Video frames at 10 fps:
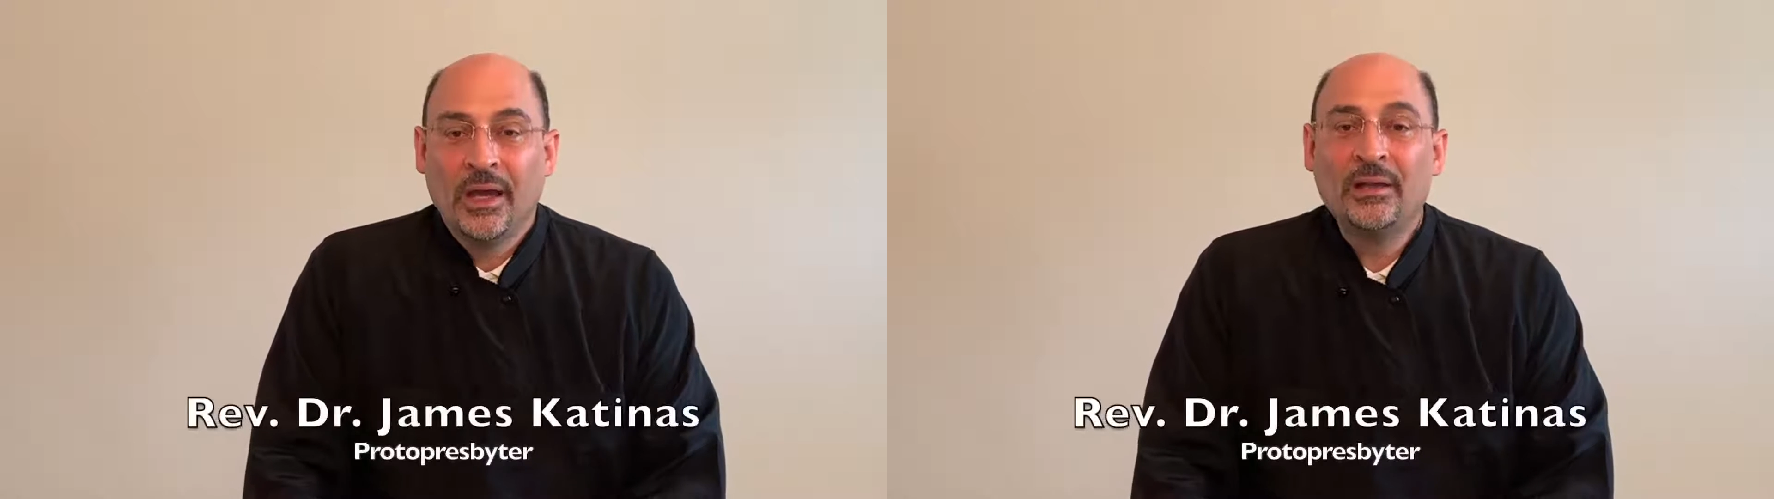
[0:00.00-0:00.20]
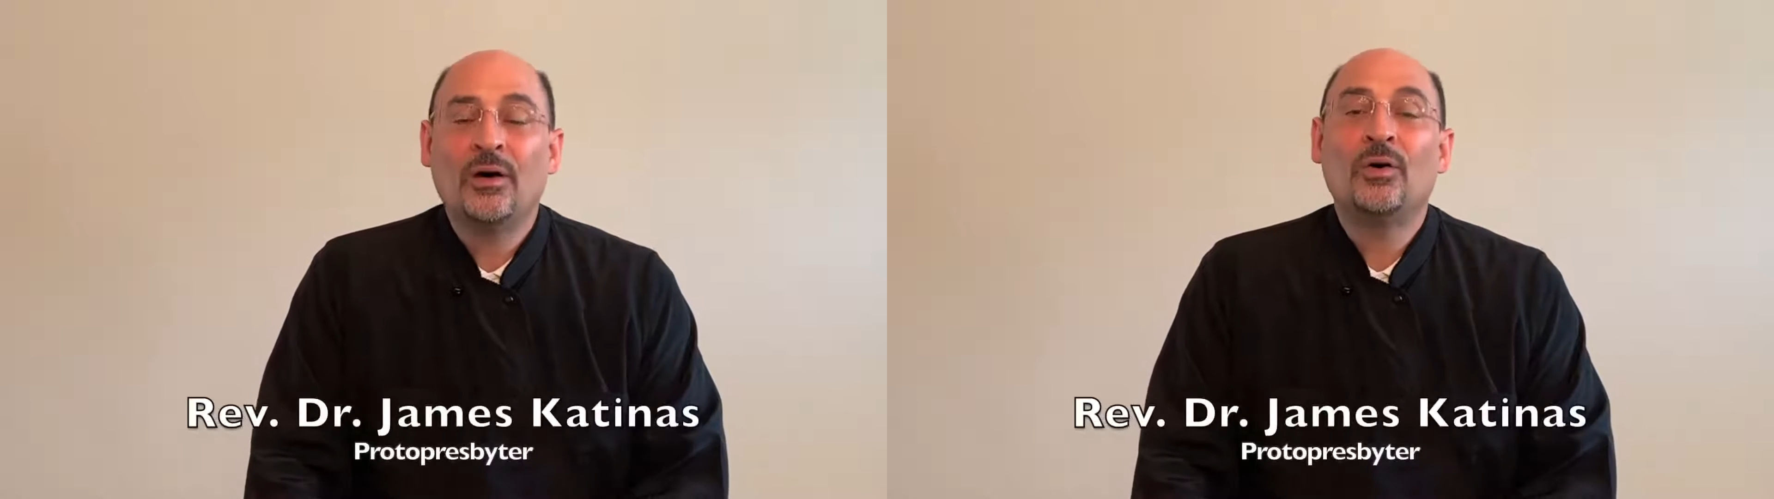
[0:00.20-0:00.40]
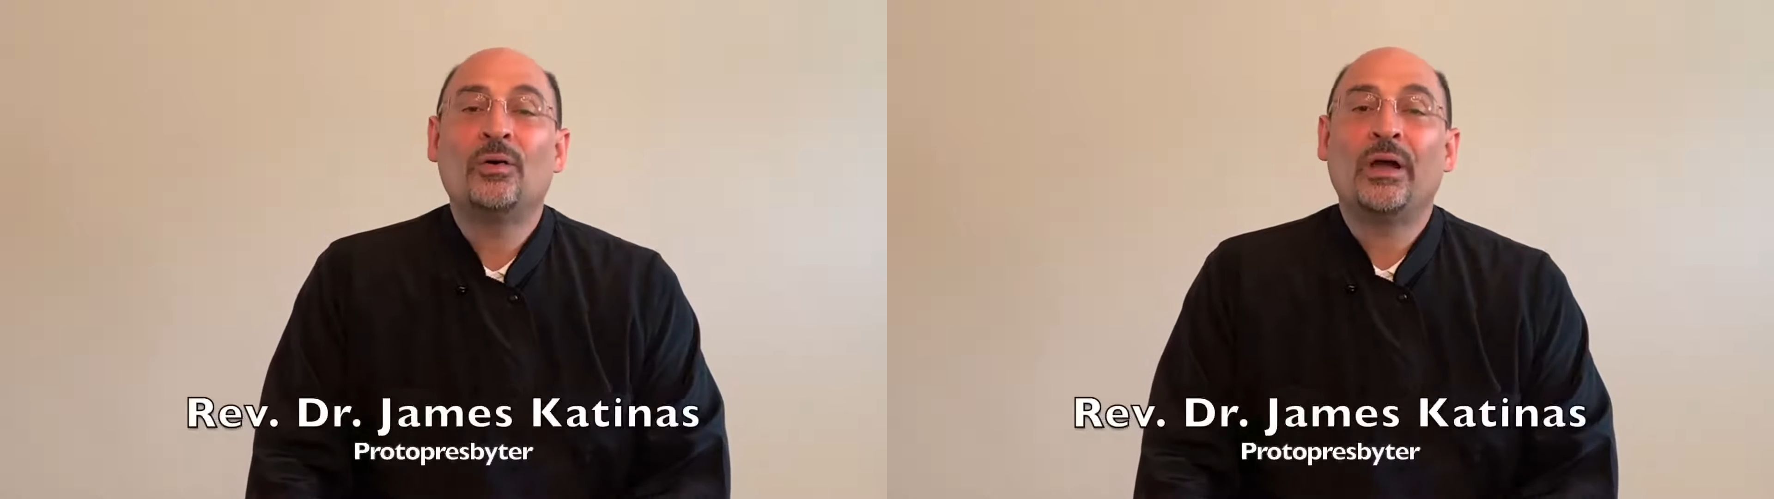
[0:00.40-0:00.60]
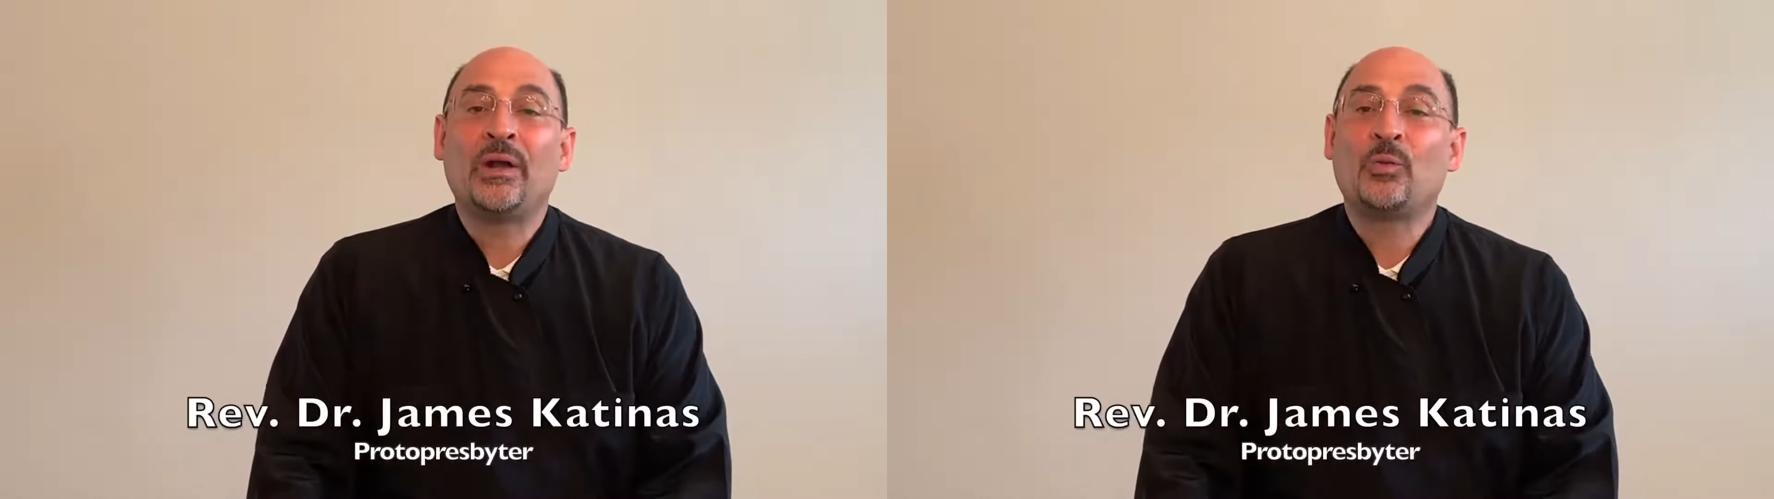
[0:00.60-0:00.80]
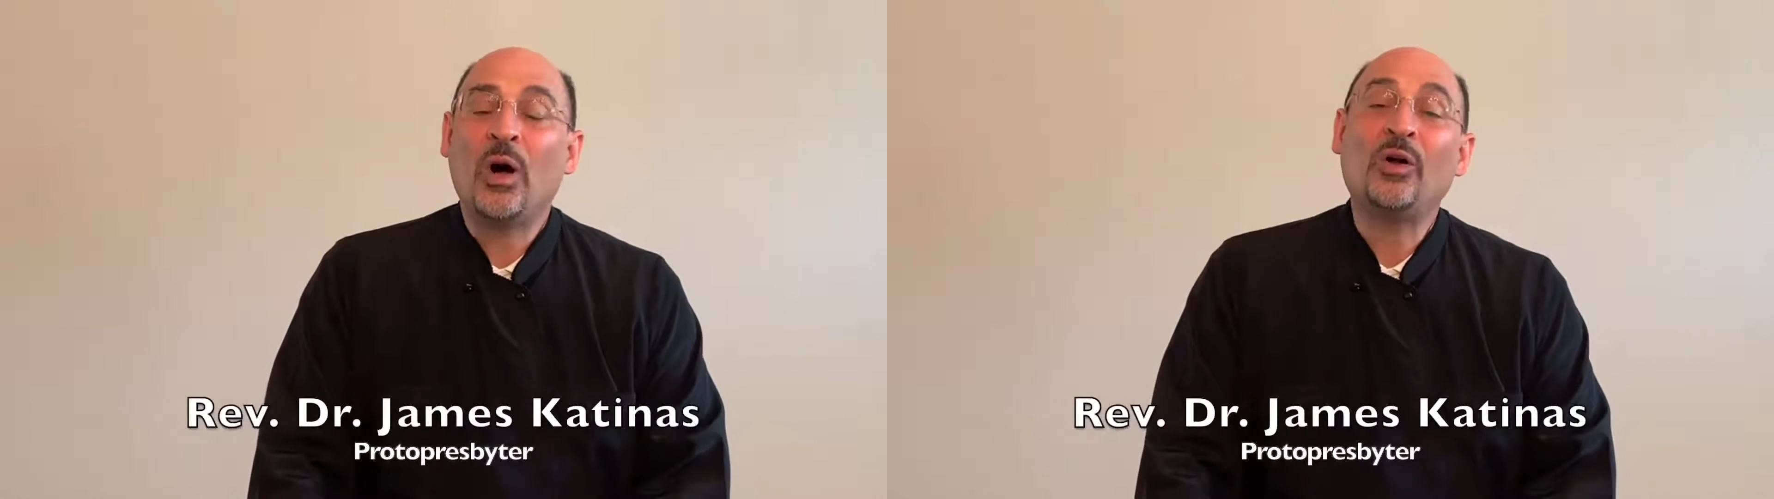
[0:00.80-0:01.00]
Hello,
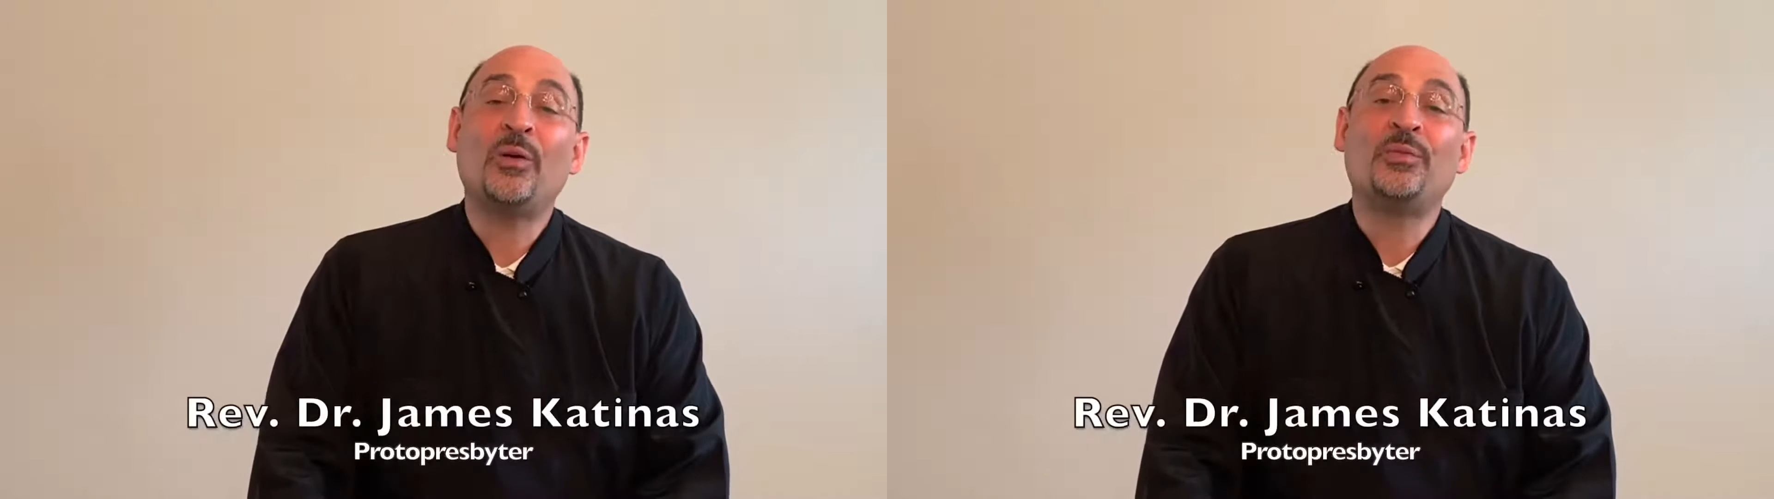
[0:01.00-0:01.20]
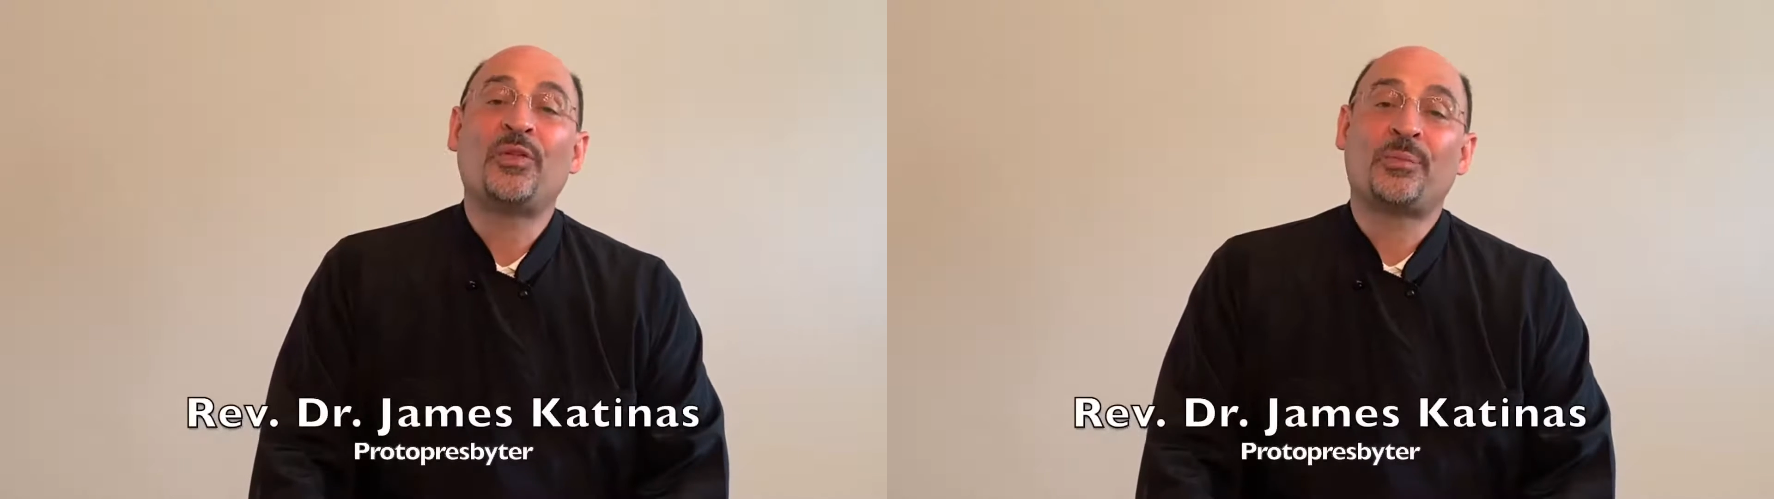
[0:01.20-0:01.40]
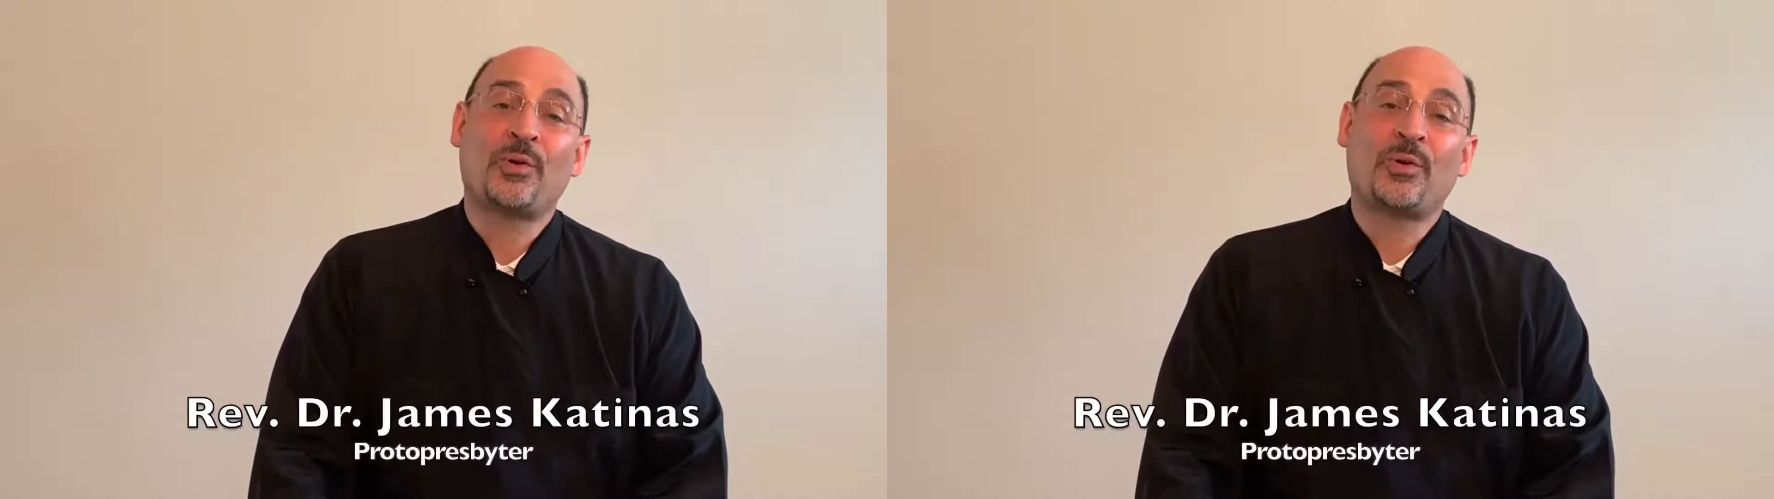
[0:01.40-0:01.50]
and welcome to the